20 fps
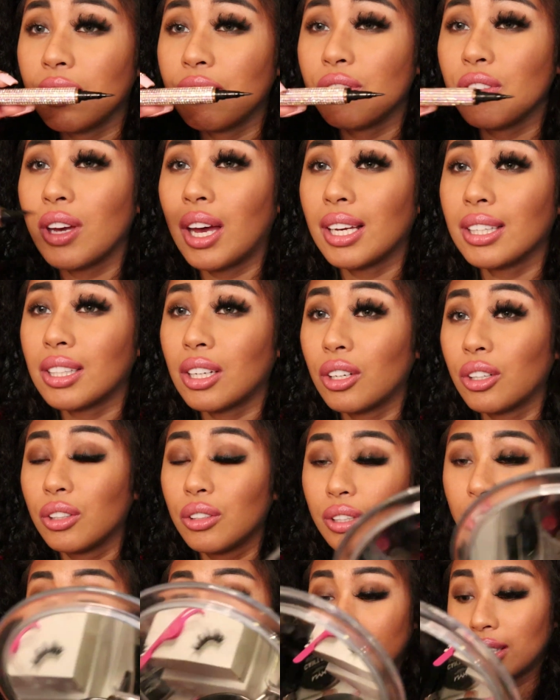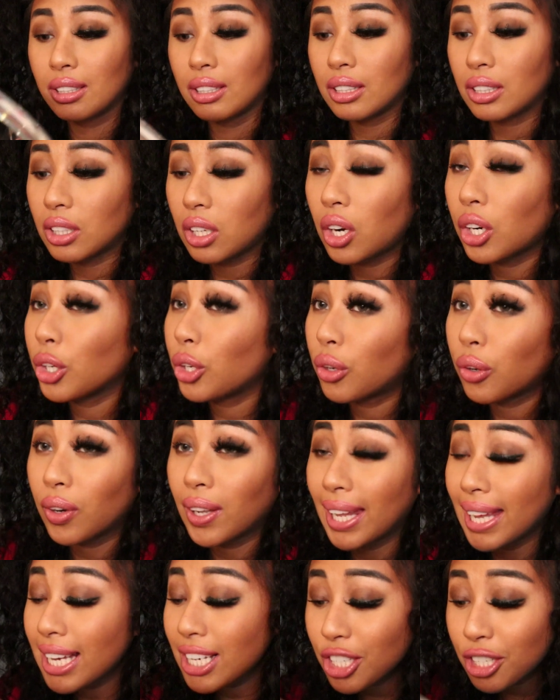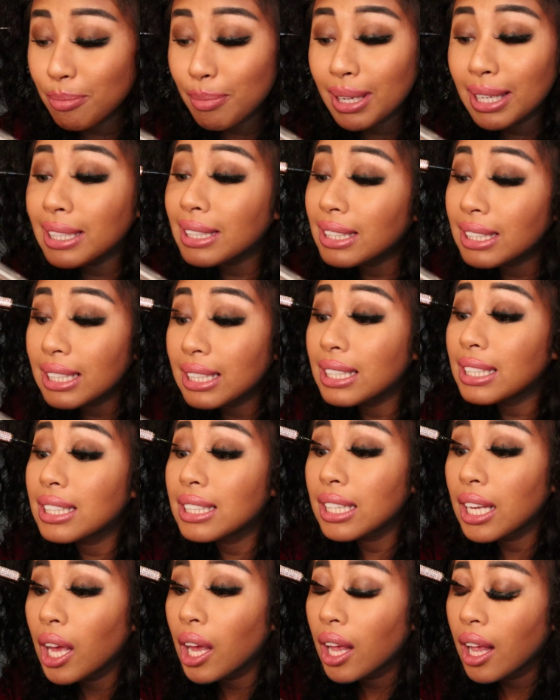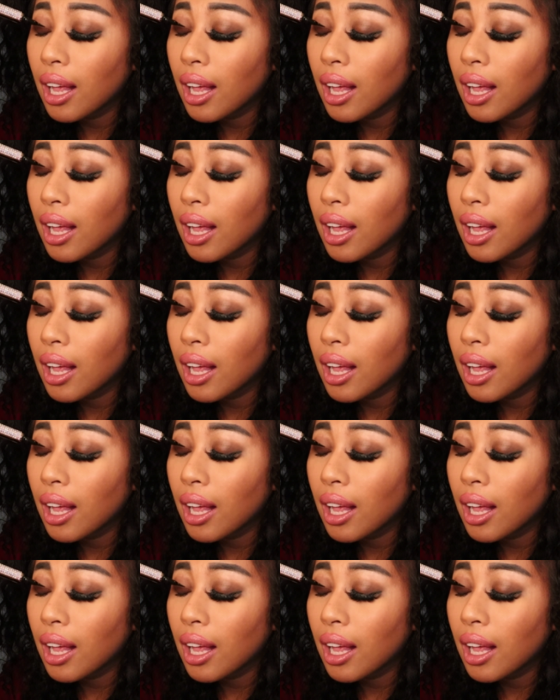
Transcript: If you guys are looking to start your lash business,